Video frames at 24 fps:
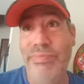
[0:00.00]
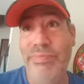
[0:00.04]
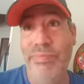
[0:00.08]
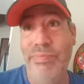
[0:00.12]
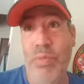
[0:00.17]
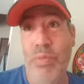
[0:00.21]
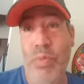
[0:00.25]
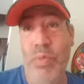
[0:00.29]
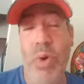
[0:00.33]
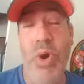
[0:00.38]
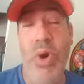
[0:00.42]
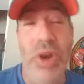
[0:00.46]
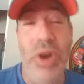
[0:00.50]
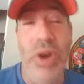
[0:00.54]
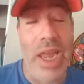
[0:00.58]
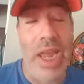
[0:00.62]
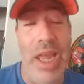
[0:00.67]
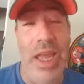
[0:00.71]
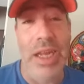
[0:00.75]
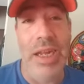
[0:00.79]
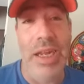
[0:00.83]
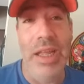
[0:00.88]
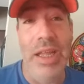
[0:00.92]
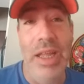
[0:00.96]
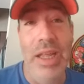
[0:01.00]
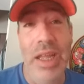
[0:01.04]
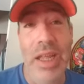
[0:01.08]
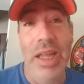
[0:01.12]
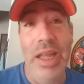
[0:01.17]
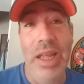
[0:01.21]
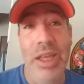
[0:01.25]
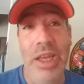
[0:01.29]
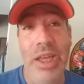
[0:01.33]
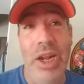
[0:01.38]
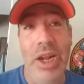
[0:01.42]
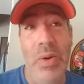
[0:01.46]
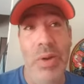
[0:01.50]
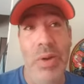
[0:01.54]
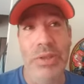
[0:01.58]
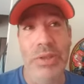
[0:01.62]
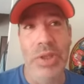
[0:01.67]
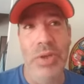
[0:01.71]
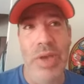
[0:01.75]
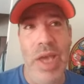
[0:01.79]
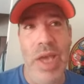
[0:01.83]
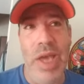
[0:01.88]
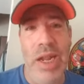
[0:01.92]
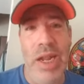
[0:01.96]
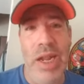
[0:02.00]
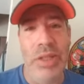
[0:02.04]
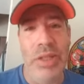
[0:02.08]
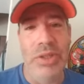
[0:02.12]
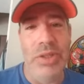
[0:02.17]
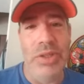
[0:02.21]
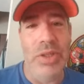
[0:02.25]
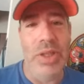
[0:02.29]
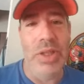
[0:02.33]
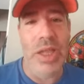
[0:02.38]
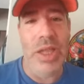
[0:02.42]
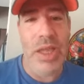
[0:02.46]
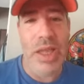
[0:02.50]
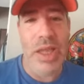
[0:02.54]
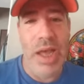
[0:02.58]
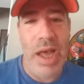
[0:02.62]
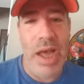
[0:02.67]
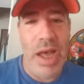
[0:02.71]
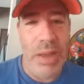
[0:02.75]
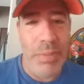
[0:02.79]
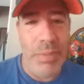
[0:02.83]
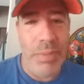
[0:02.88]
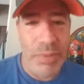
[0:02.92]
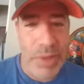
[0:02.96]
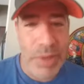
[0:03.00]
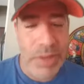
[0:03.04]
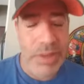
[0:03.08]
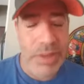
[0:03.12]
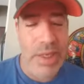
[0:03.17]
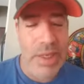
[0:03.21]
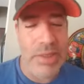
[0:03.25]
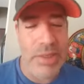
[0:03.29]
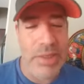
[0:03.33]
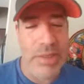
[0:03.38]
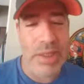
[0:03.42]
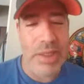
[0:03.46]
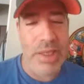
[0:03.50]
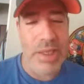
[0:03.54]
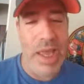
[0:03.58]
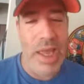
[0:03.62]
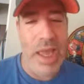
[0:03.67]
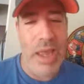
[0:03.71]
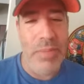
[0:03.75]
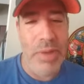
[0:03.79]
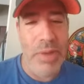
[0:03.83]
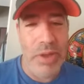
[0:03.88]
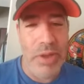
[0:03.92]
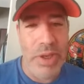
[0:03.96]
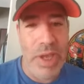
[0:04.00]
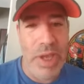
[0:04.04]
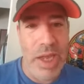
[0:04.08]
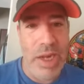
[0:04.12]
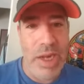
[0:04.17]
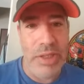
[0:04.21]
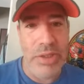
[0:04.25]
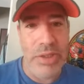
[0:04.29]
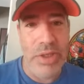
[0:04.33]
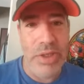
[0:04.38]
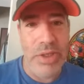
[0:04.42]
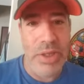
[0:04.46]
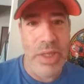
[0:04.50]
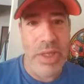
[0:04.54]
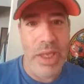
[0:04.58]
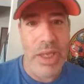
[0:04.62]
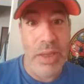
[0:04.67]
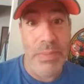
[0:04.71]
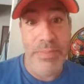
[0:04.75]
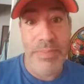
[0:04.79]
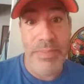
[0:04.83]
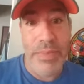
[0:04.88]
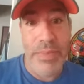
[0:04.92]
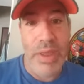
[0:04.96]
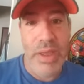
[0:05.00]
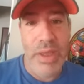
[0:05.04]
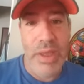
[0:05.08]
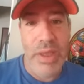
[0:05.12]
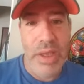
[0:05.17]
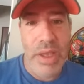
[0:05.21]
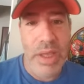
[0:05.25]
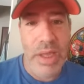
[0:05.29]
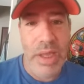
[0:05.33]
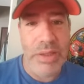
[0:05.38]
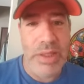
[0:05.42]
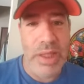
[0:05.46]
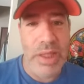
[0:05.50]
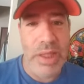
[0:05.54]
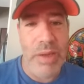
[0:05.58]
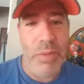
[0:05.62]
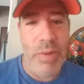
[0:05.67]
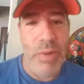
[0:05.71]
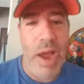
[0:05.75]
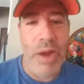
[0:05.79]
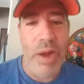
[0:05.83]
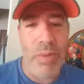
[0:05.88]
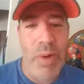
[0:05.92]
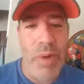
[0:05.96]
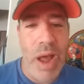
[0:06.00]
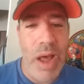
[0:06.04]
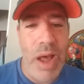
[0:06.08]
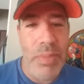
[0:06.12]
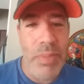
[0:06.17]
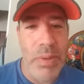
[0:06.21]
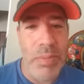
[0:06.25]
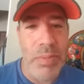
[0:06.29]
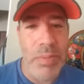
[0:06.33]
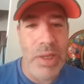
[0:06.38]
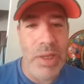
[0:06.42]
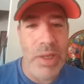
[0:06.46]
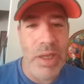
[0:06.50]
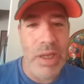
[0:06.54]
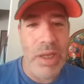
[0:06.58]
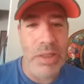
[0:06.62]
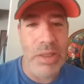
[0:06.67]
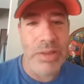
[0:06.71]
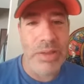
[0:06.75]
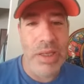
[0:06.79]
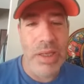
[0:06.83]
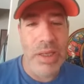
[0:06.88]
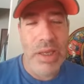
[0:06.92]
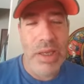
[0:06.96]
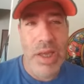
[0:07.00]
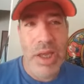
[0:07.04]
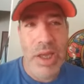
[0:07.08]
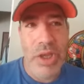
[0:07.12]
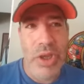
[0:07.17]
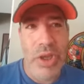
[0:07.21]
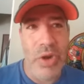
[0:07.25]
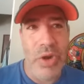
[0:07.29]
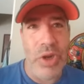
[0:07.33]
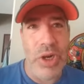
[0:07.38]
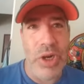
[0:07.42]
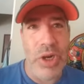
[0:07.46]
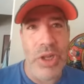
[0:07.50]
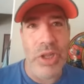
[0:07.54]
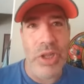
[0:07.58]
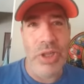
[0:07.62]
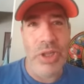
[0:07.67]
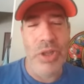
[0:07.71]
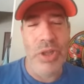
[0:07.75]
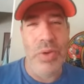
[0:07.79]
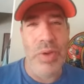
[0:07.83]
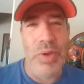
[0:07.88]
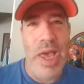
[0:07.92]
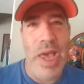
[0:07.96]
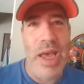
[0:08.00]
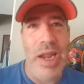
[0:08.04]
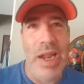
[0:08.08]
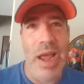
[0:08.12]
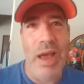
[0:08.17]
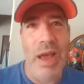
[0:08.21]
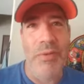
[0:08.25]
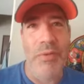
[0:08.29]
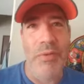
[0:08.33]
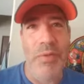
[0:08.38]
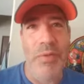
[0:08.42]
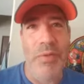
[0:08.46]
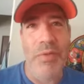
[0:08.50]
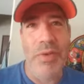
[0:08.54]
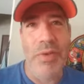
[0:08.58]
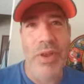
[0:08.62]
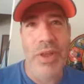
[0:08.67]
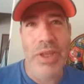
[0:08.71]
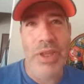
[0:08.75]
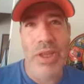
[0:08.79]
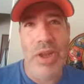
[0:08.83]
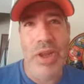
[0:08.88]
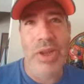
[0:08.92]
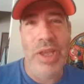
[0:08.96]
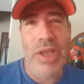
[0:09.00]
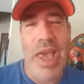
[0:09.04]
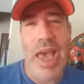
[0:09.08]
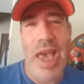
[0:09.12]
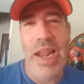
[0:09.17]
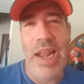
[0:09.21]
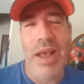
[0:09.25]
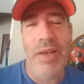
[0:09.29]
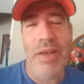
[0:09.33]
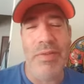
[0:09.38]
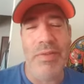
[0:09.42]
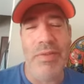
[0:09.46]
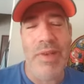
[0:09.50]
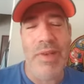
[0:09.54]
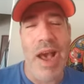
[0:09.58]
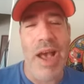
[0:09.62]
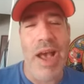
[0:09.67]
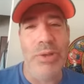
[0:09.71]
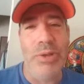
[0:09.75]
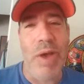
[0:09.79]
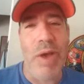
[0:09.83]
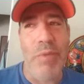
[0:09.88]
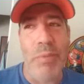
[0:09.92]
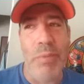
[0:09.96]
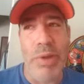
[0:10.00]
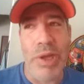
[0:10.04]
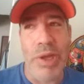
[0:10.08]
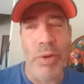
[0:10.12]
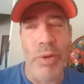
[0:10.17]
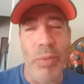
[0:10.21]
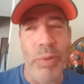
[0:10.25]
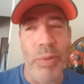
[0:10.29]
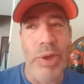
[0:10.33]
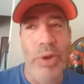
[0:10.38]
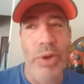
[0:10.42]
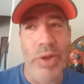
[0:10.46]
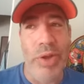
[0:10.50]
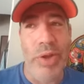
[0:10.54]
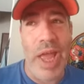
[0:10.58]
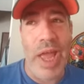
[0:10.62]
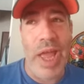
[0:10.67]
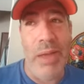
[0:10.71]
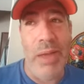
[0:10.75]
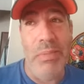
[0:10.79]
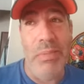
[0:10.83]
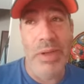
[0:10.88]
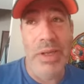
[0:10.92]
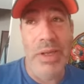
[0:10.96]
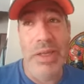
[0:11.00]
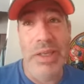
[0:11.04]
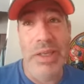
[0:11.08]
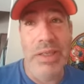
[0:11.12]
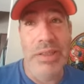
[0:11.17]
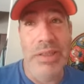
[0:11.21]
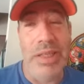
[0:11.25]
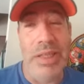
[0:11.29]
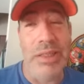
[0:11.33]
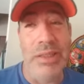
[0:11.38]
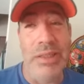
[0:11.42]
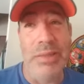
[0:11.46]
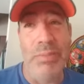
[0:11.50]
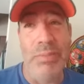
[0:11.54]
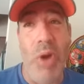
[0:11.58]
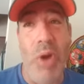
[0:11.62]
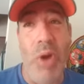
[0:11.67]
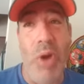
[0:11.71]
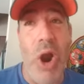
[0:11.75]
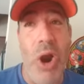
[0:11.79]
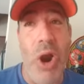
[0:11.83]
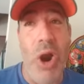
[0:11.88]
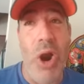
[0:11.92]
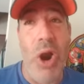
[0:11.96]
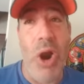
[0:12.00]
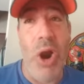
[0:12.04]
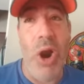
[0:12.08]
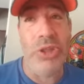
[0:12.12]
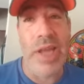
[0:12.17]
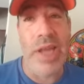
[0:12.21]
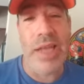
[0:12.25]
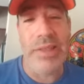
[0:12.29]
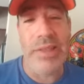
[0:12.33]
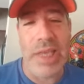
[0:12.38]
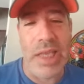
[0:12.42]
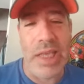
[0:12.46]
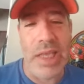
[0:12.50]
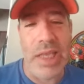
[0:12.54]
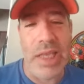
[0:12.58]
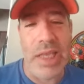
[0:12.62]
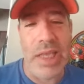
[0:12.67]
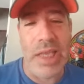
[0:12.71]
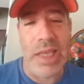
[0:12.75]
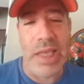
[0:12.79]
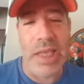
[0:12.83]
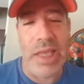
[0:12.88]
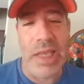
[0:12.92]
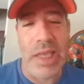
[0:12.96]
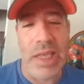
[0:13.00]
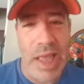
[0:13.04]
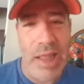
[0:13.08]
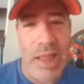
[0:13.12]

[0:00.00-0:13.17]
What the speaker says: work in, as you get into the preseason game and you get into the round robin, because you can't have guys who haven't played a real game since March asking them to step into